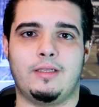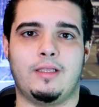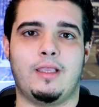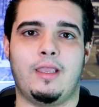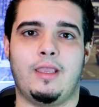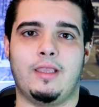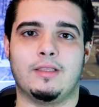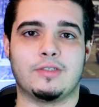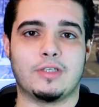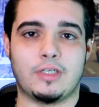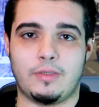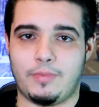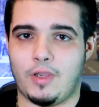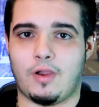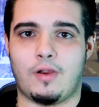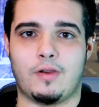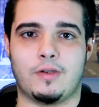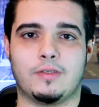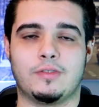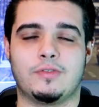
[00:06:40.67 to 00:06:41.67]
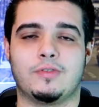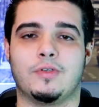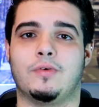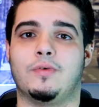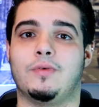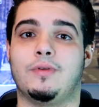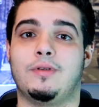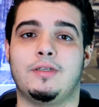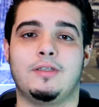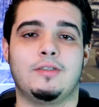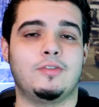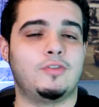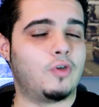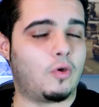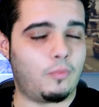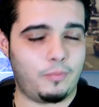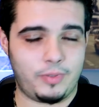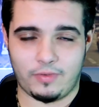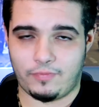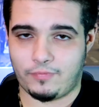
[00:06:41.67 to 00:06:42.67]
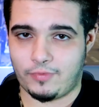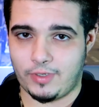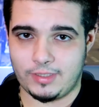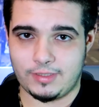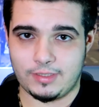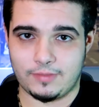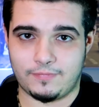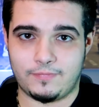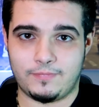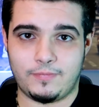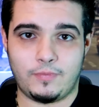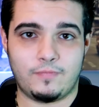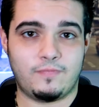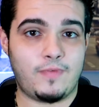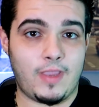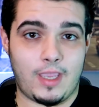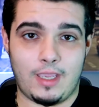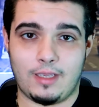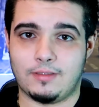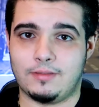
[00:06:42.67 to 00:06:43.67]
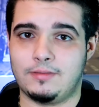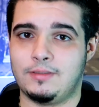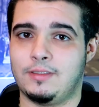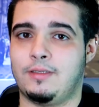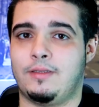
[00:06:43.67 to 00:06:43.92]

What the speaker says: It's going to be hard. So don't be afraid to fail.